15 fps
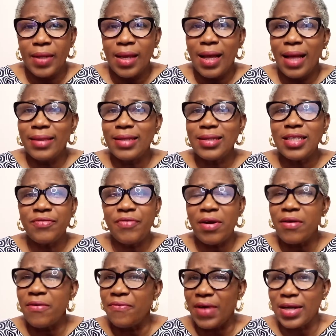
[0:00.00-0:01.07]
And this is very
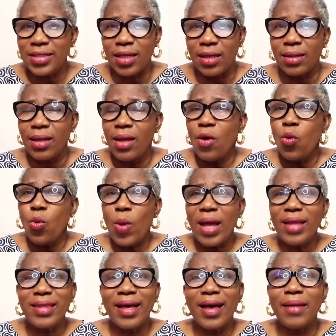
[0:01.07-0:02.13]
vital, where
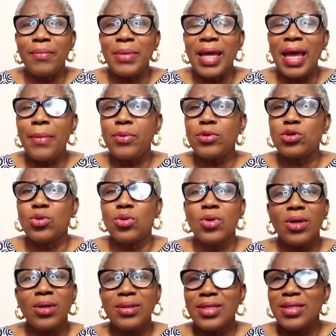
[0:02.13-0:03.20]
they can be able to
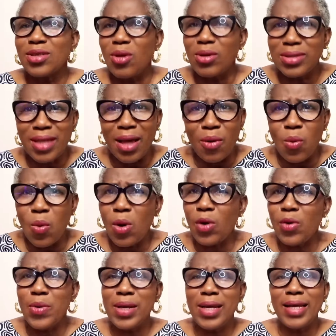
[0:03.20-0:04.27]
discuss their
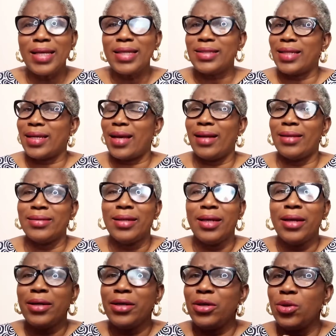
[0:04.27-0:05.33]
worries, they can,
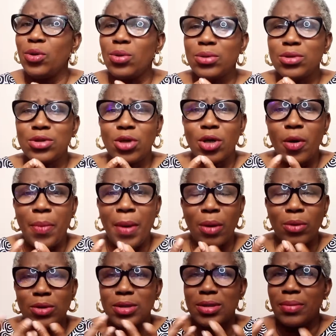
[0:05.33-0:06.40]
talk
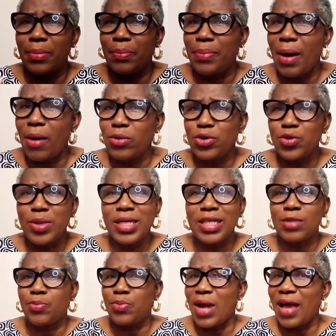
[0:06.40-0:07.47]
about boundaries,
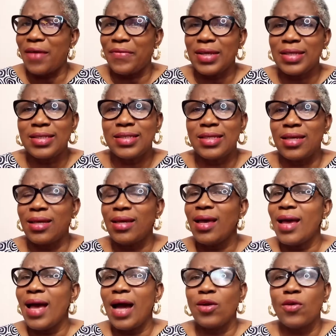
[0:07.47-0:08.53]
privacy,
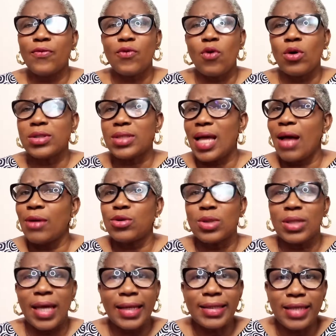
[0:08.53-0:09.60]
and of course, how to
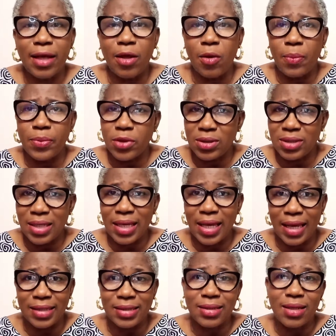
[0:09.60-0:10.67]
get help just in
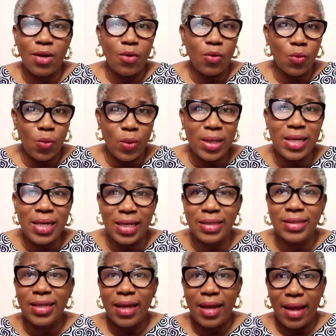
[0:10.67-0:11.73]
case we need
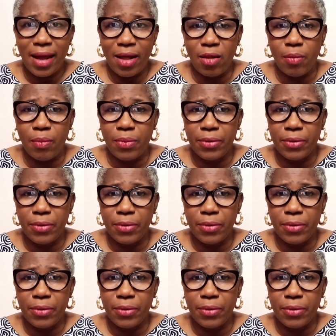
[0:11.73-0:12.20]
help.